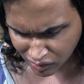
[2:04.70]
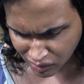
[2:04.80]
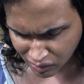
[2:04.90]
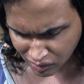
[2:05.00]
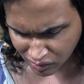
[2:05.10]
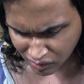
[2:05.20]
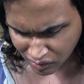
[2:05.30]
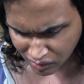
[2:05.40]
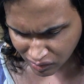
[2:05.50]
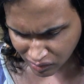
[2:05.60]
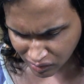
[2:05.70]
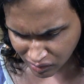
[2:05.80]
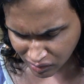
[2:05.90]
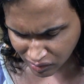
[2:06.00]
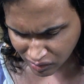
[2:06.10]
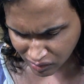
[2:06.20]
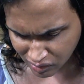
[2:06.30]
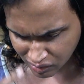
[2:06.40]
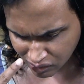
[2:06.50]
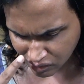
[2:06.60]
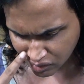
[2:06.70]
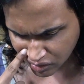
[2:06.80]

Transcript: [no speech]